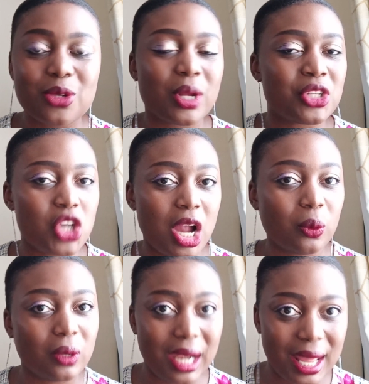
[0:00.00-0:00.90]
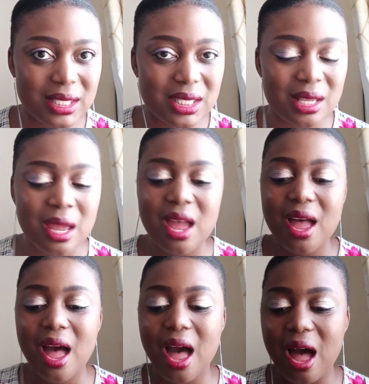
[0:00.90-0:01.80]
You can check out LetS
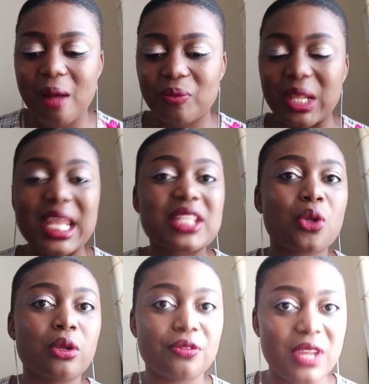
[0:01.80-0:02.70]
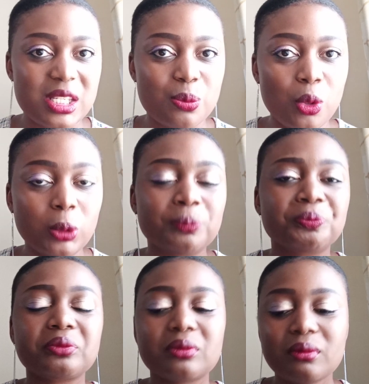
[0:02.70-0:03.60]
on Facebook,
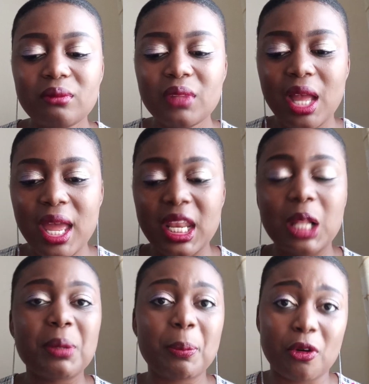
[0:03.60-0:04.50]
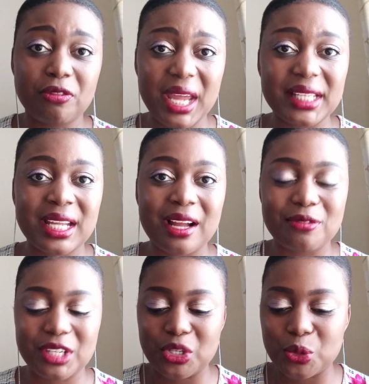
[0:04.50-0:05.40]
and I'll be providing a
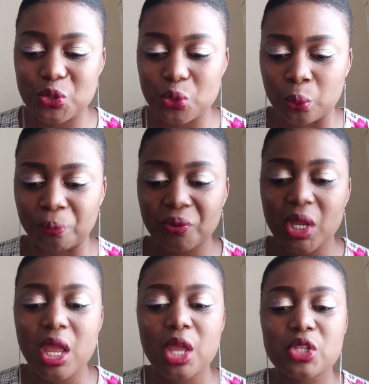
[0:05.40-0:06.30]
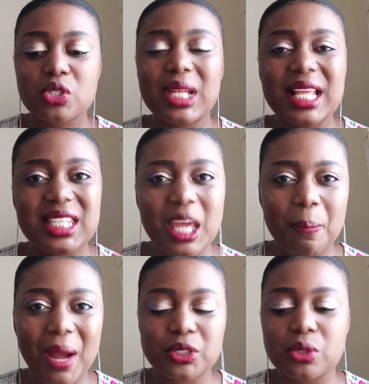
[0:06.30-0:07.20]
video soon. So let's get
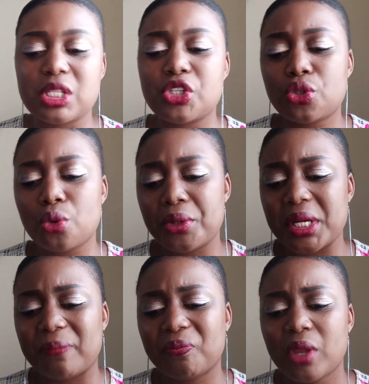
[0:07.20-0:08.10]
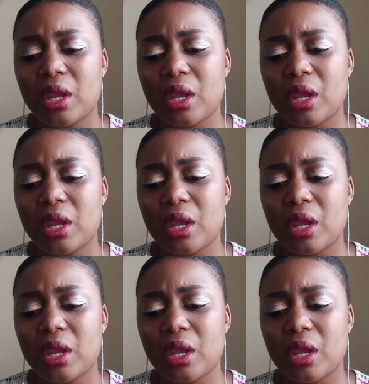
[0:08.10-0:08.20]
back to this story.